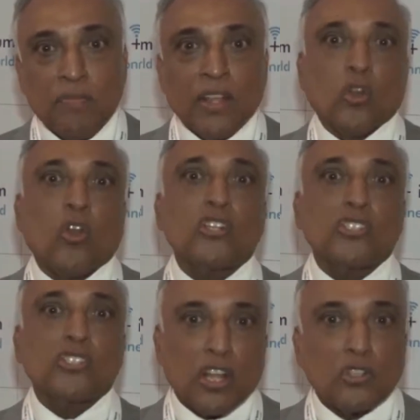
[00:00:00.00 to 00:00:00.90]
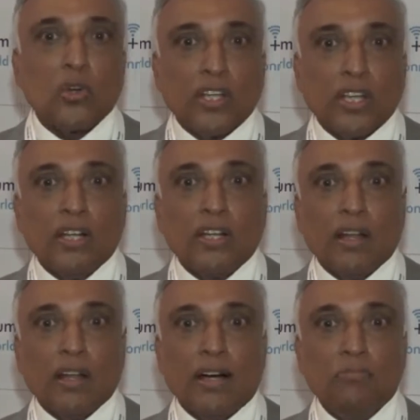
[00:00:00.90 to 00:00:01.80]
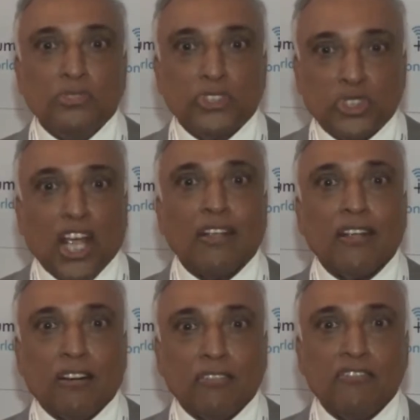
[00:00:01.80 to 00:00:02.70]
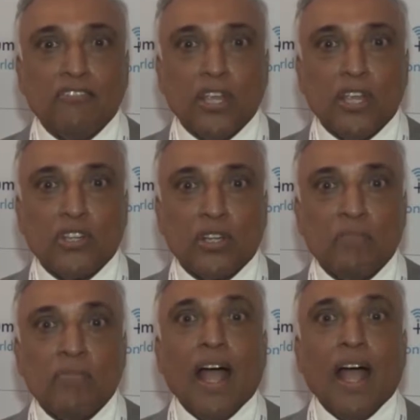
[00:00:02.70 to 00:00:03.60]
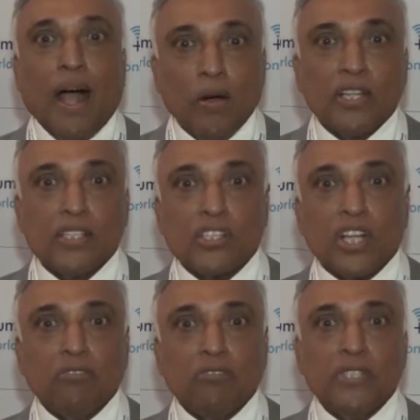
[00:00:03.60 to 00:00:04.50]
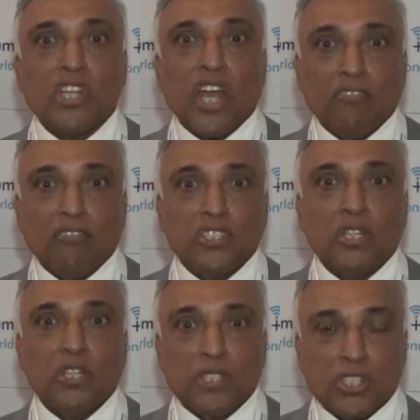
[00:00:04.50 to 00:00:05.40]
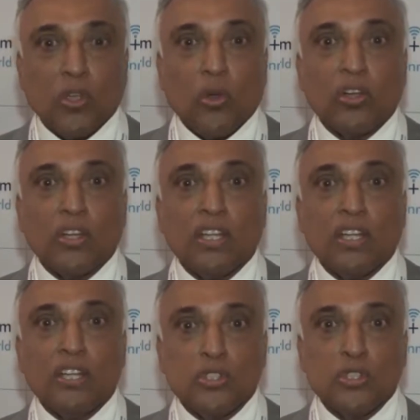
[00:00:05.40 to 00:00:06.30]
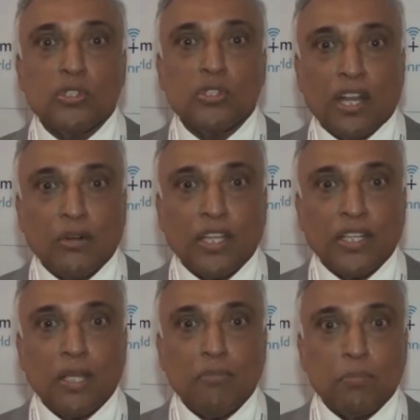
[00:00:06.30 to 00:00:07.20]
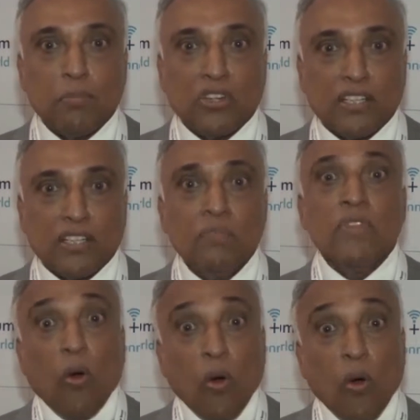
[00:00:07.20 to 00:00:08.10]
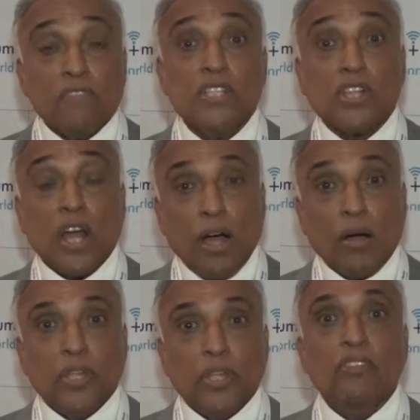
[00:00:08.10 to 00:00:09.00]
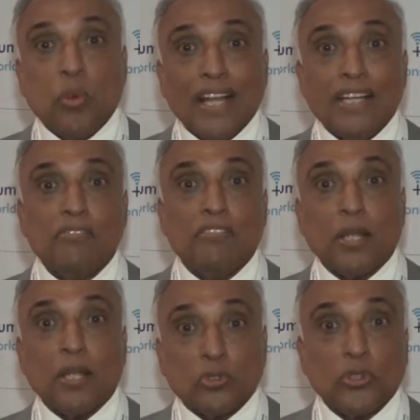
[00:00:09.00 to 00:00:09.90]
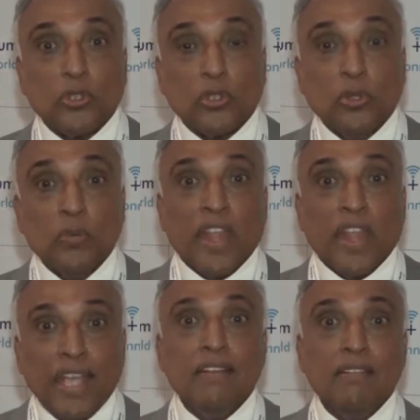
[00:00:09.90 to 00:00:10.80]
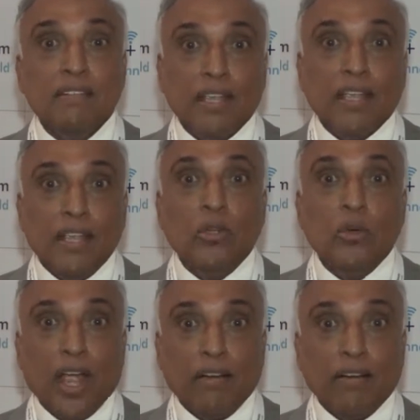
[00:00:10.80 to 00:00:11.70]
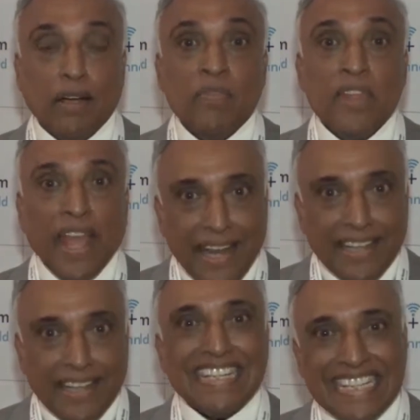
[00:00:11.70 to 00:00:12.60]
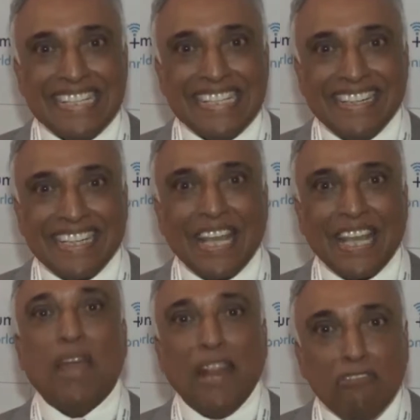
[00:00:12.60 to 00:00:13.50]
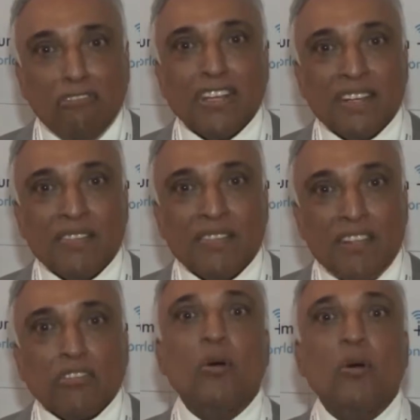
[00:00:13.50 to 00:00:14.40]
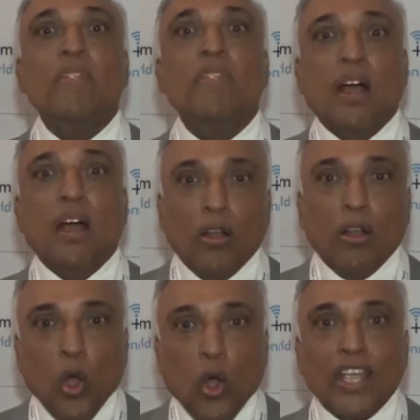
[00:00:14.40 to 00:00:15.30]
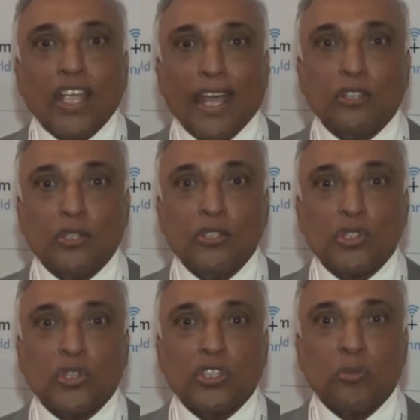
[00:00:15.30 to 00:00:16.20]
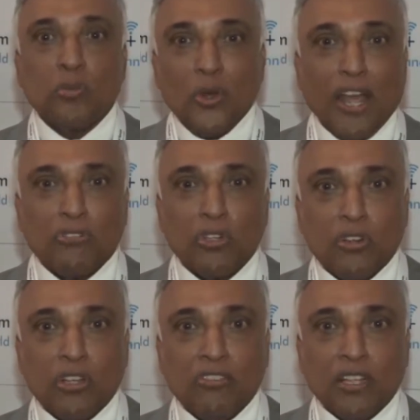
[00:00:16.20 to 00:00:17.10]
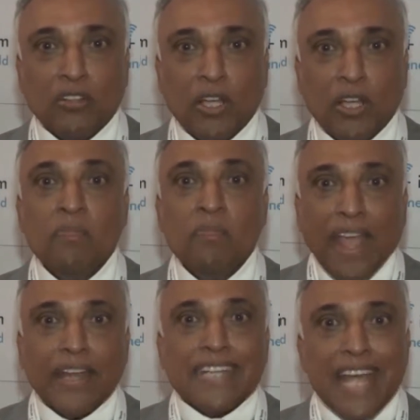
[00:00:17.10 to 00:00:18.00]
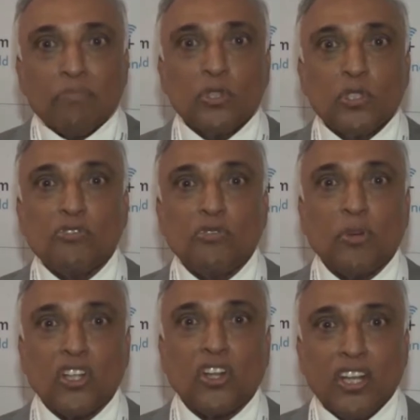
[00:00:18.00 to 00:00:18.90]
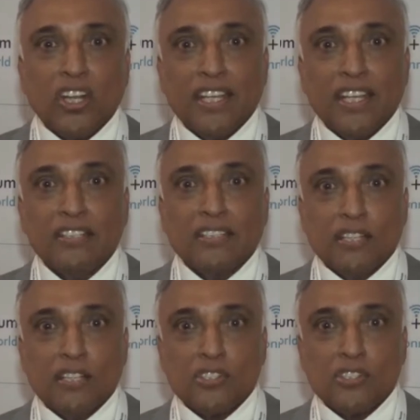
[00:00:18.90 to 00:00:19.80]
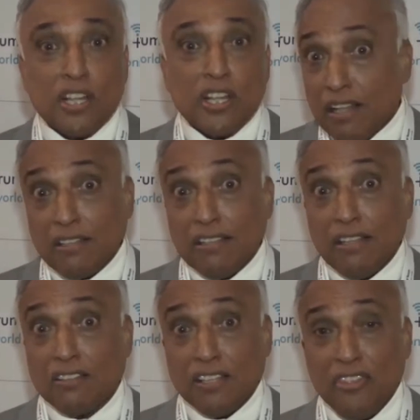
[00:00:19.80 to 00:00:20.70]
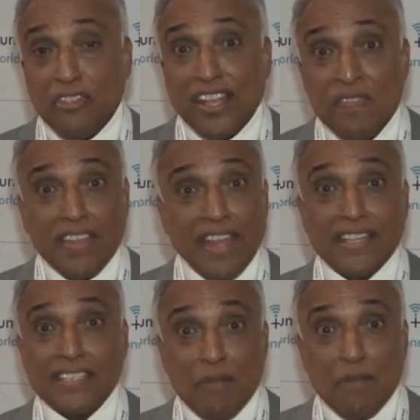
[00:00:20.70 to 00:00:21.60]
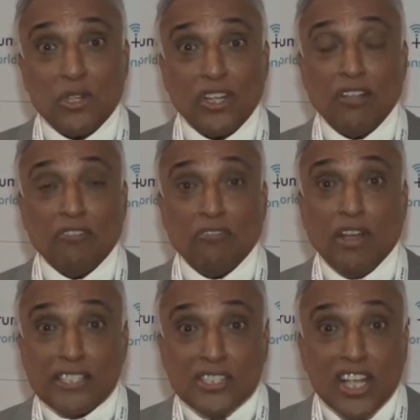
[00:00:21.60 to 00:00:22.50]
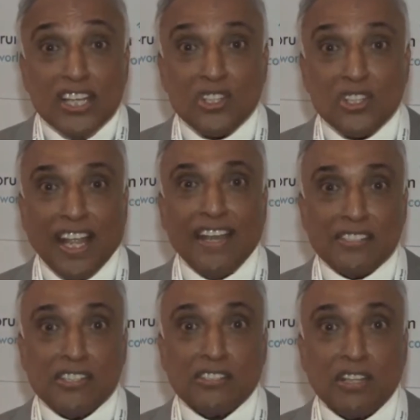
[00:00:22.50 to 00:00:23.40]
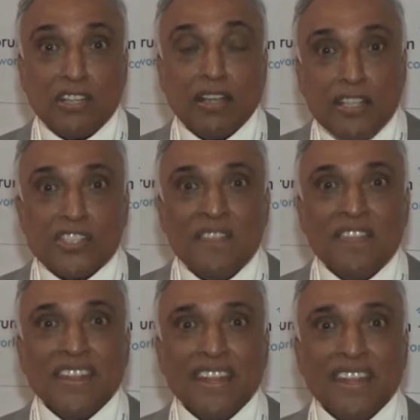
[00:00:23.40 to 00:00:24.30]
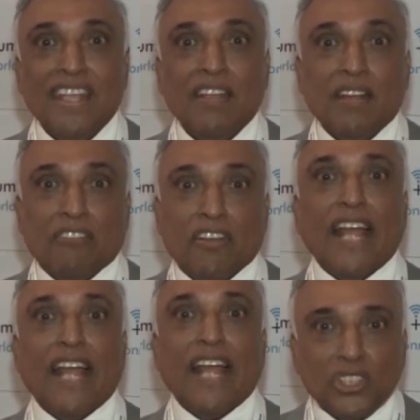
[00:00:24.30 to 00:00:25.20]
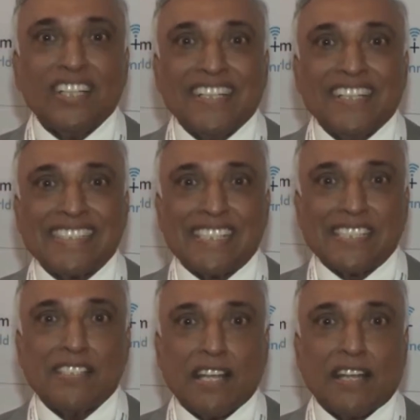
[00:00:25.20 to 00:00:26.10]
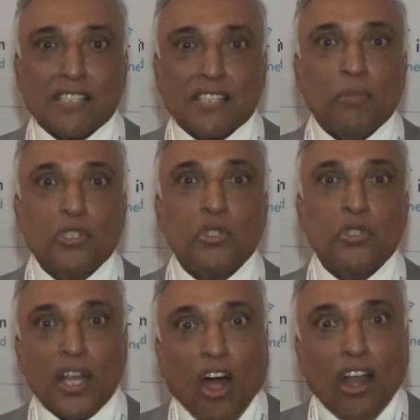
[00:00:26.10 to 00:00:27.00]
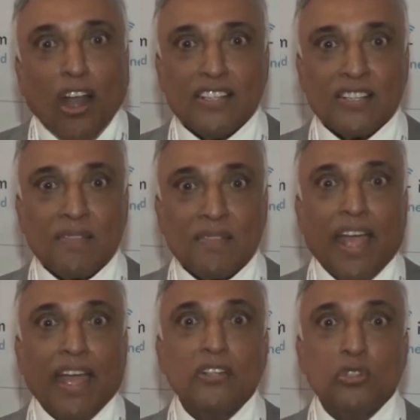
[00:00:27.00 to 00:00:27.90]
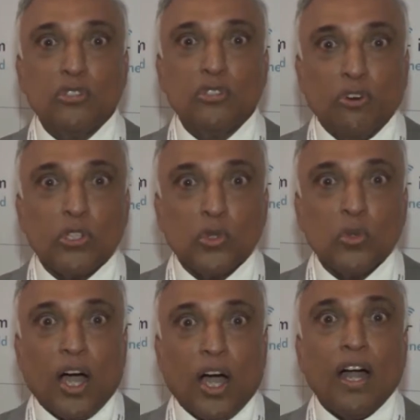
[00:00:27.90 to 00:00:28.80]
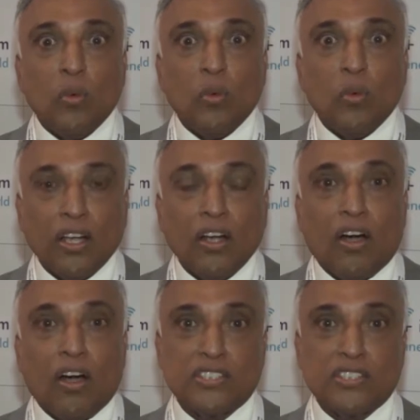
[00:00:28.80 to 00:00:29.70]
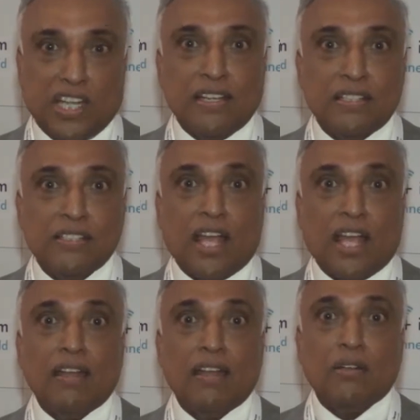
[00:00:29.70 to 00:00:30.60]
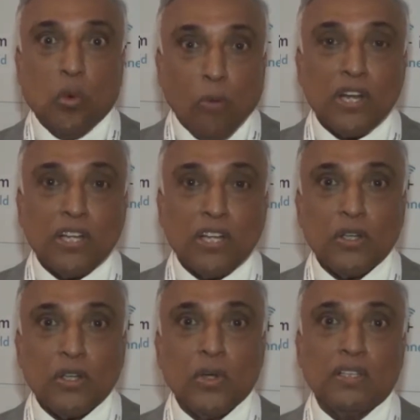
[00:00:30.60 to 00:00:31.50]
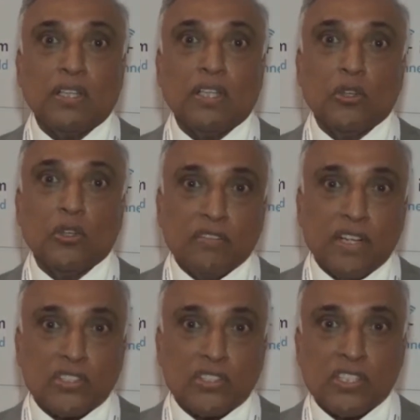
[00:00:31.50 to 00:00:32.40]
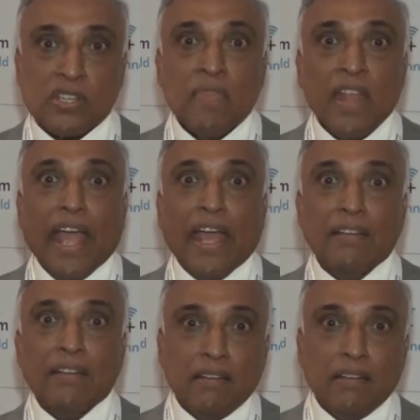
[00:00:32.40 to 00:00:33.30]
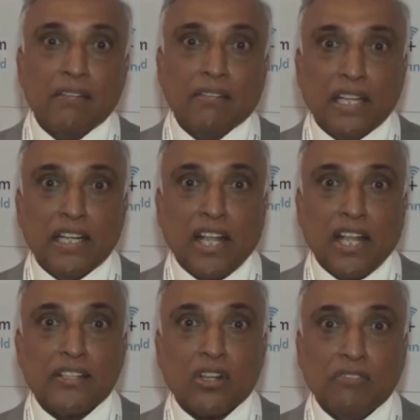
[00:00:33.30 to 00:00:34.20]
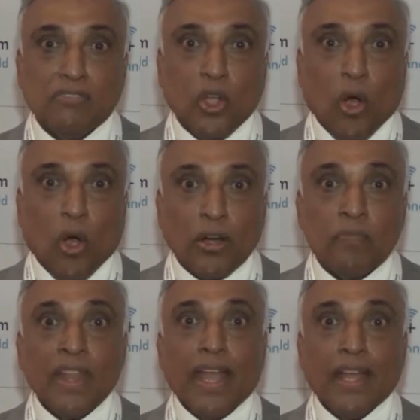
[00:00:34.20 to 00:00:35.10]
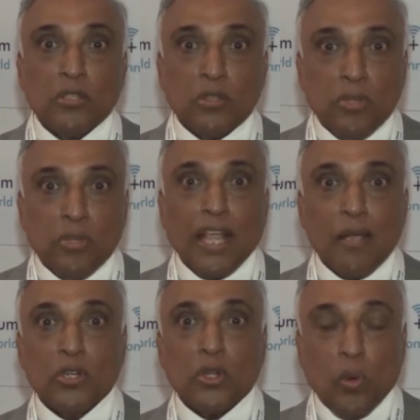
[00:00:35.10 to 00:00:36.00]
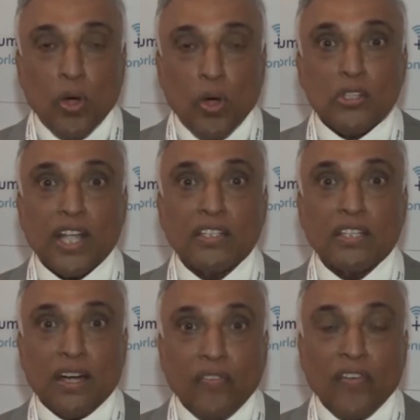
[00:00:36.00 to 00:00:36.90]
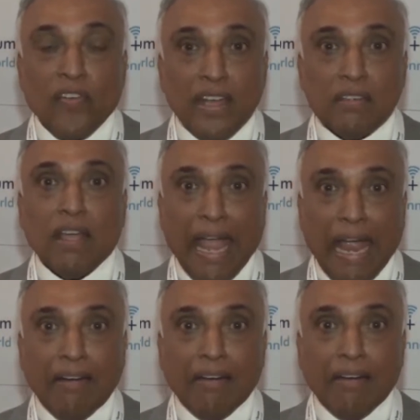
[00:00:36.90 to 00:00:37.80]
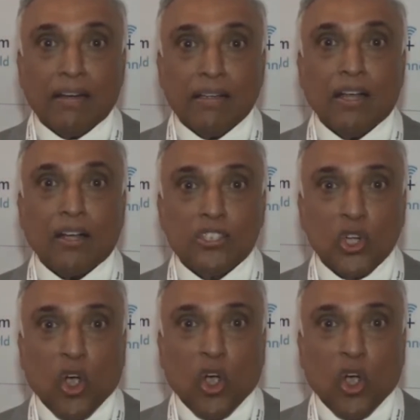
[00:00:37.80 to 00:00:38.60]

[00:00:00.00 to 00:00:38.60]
cross-territorial sharing of information. How does governments have legitimate security issues and how can they be protected? All of these are being well developed, thought through in the EU area. And I think India can benefit from looking at those so that we don't have to reinvent the wheel and adapt those for particularly Indian conditions. And I think the third thing that is absolutely essential and necessary is the financial assistance that is coming to our scholars and to folks who are working on standards and cooperating with the universities and the think tanks of Europe and being able to work together on that area in a conjoint